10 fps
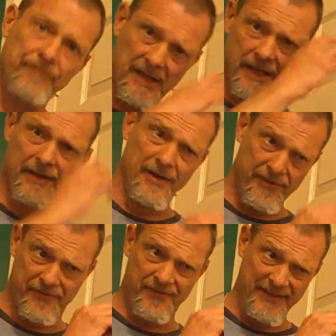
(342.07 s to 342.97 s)
In the
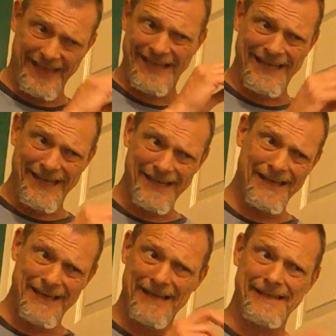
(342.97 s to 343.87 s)
E,
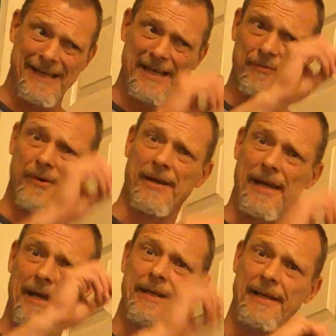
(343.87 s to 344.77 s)
I think he wrote
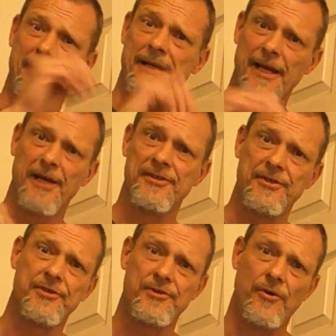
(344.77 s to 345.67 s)
KD, Kings
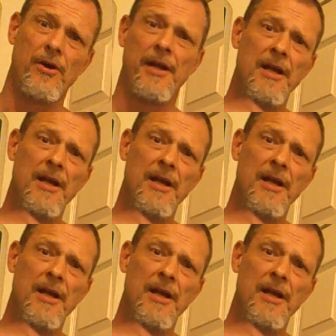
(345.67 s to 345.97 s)
Destroy.